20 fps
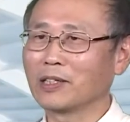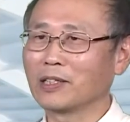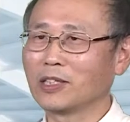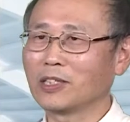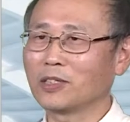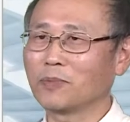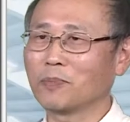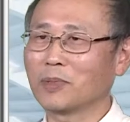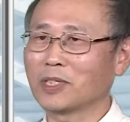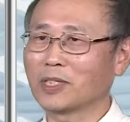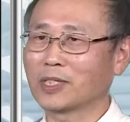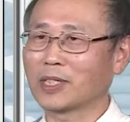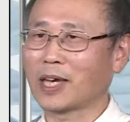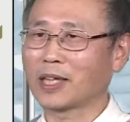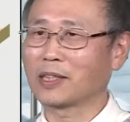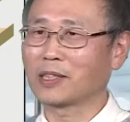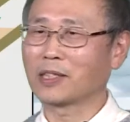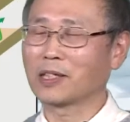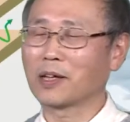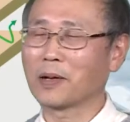This means
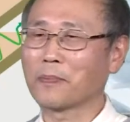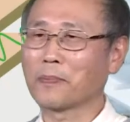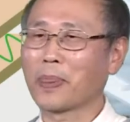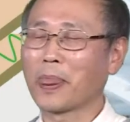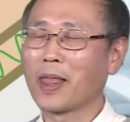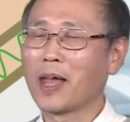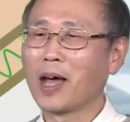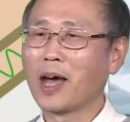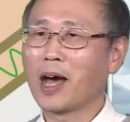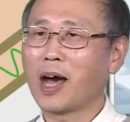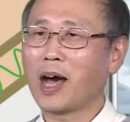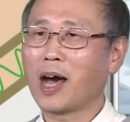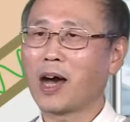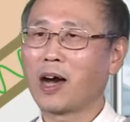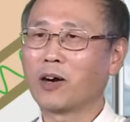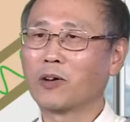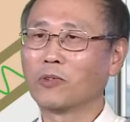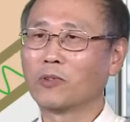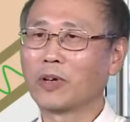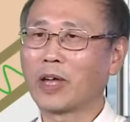that
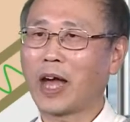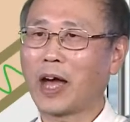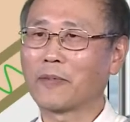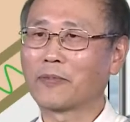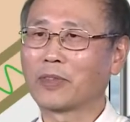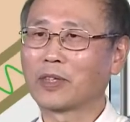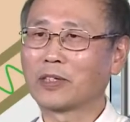we have